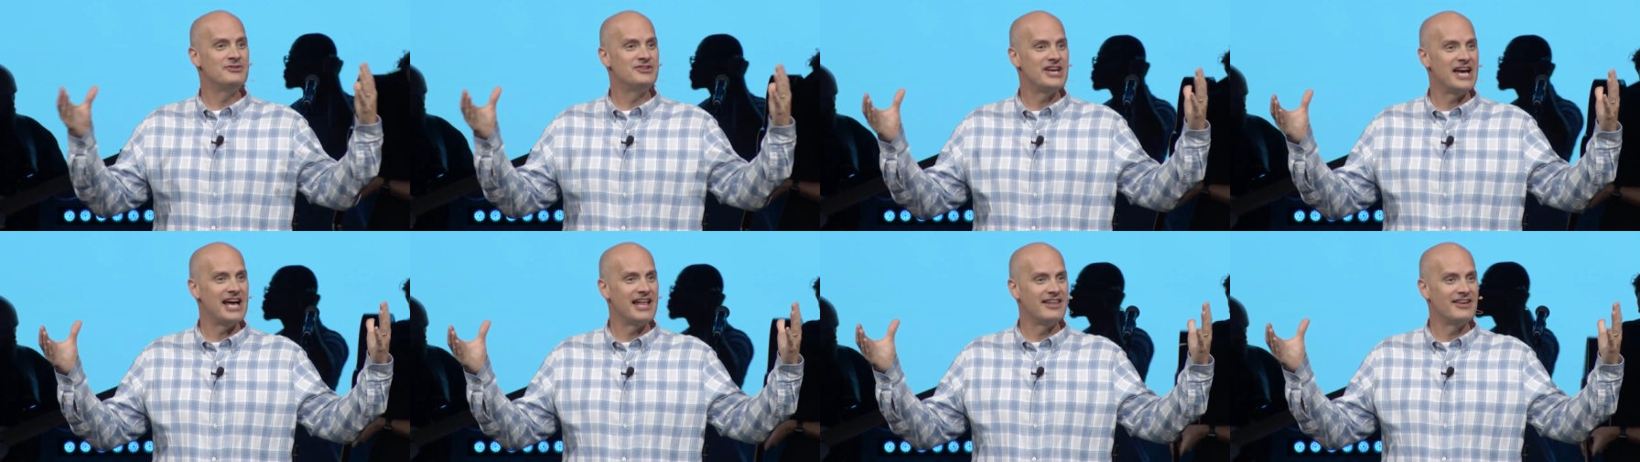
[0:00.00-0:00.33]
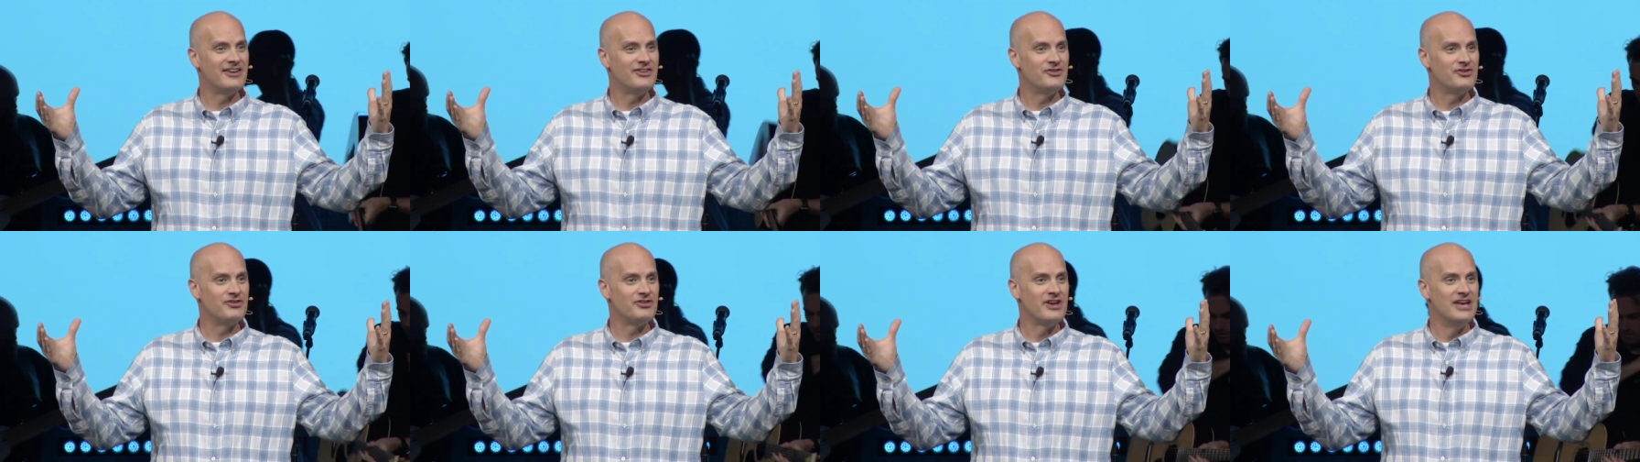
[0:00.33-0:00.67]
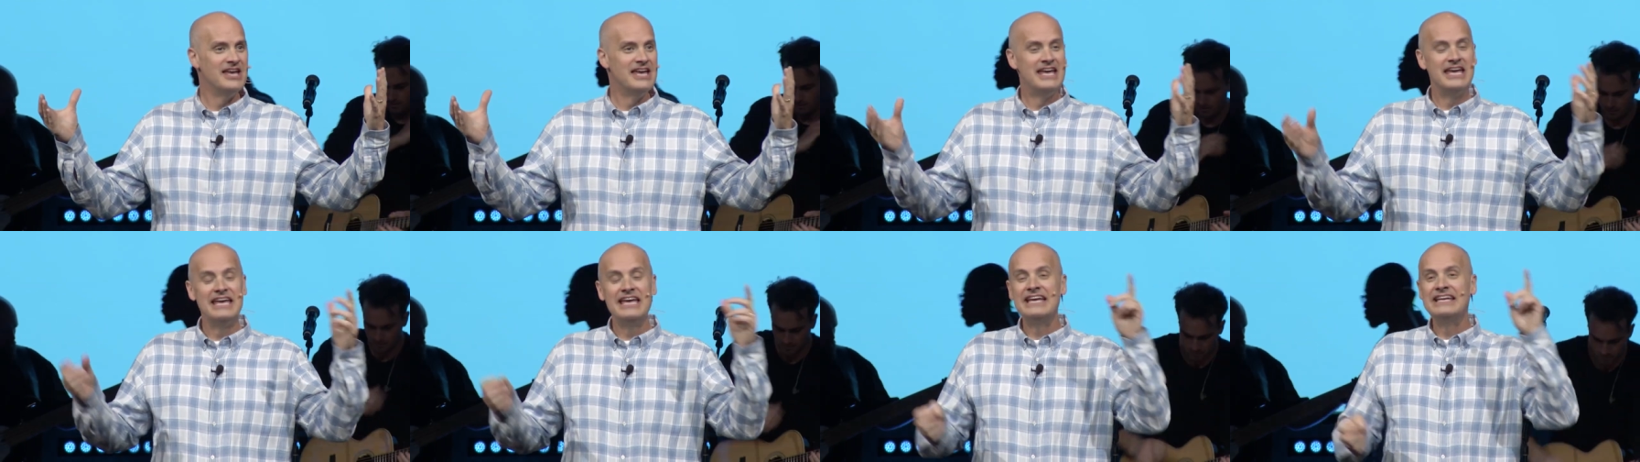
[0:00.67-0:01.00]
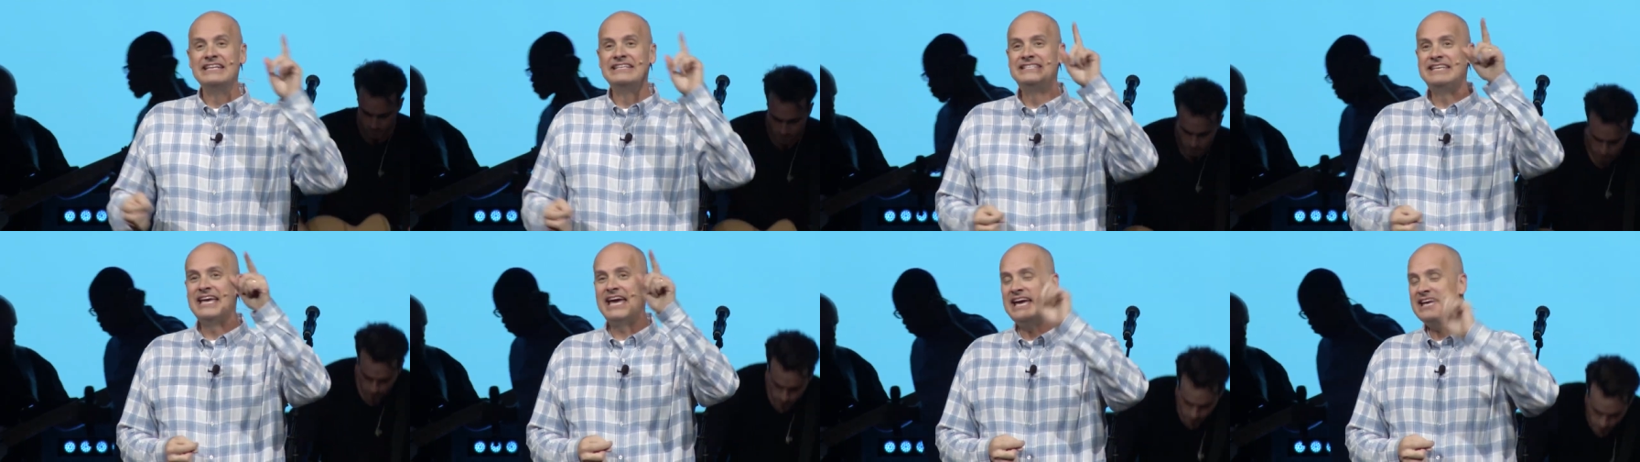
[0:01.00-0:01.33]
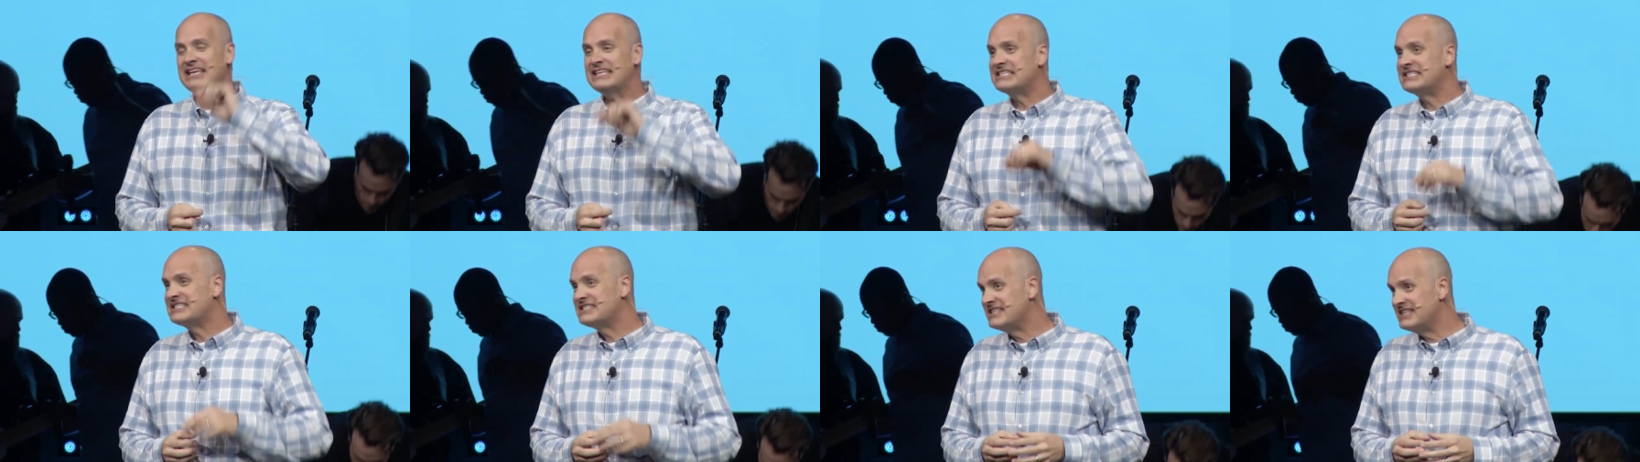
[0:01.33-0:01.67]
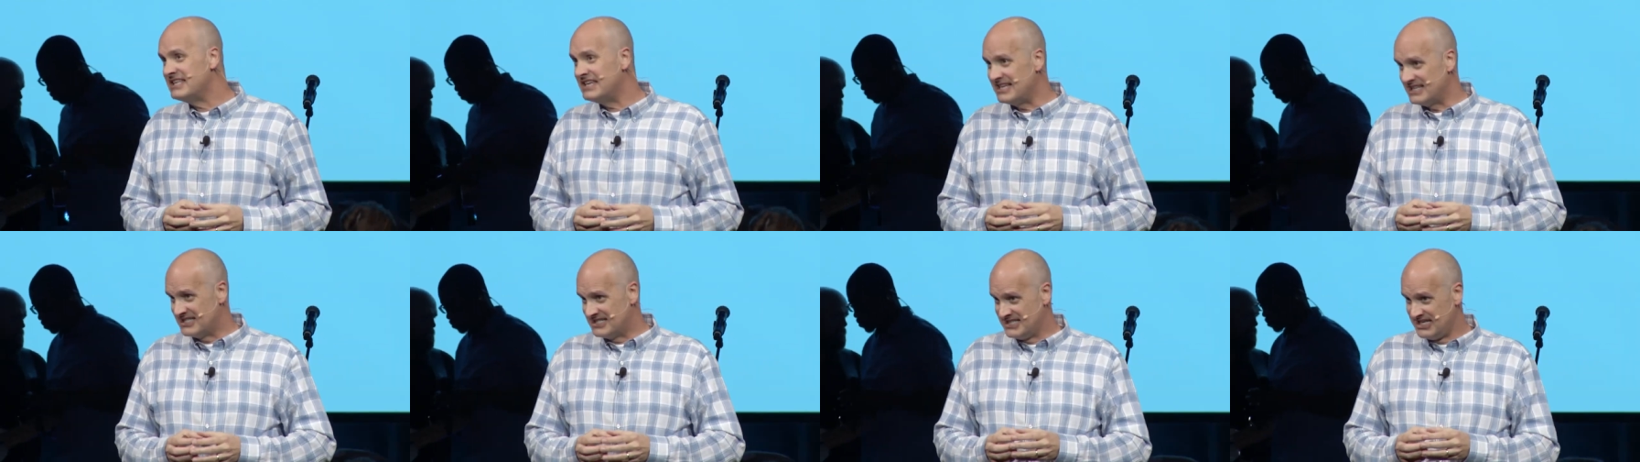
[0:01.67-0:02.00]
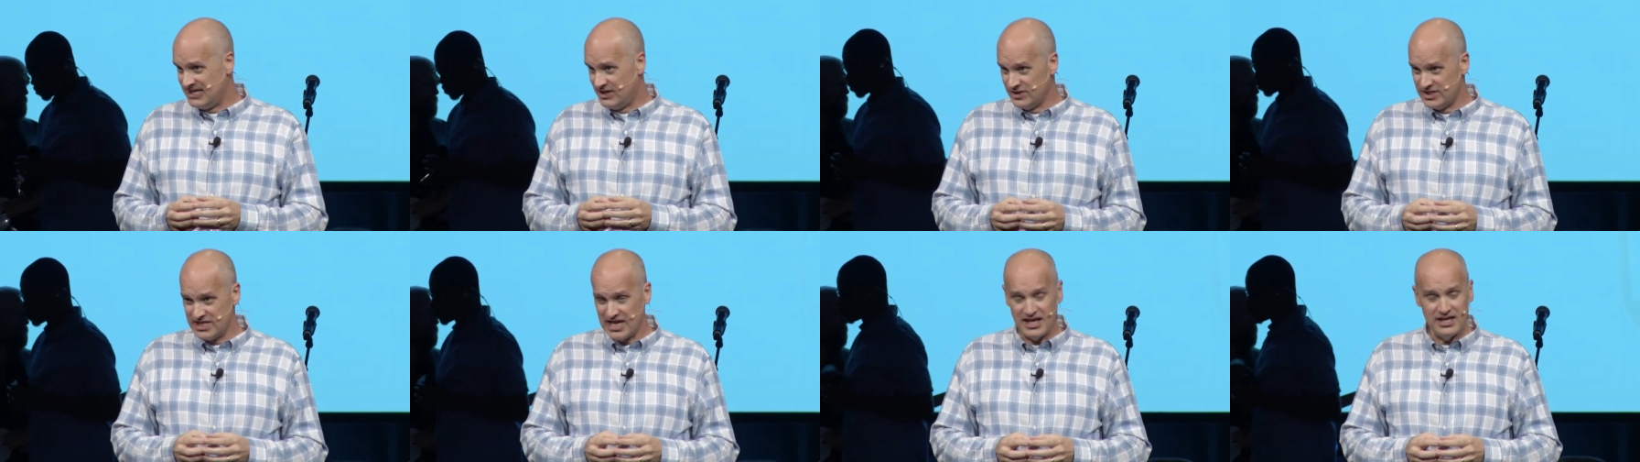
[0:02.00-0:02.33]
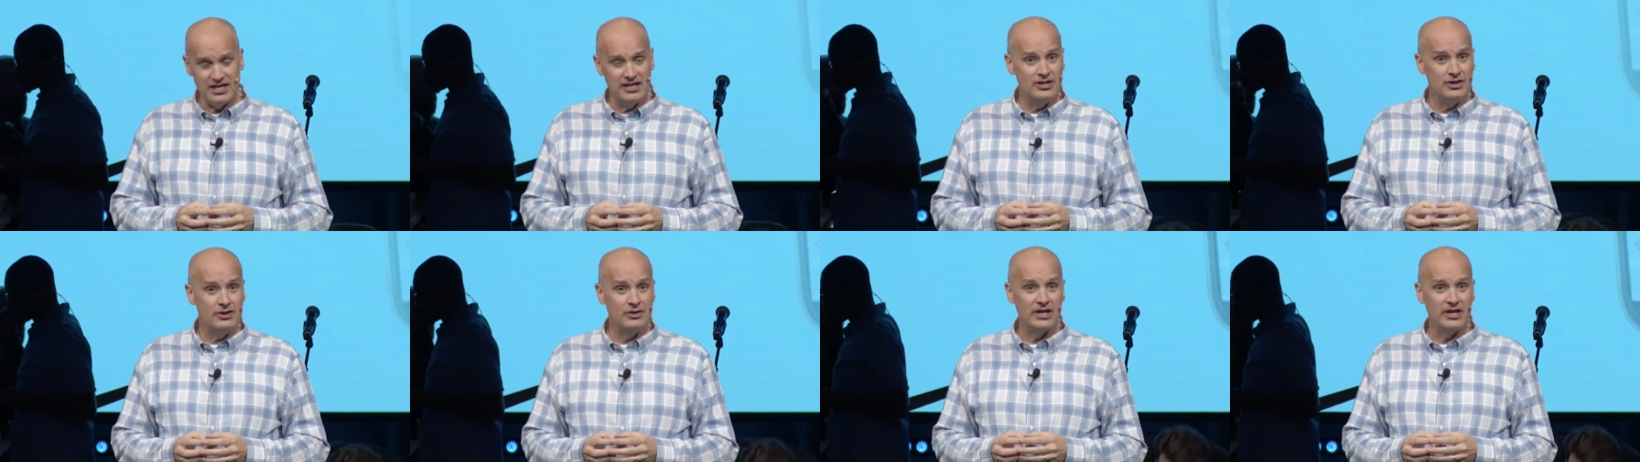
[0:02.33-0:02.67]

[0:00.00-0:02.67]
challenge. Text this. Here's how you do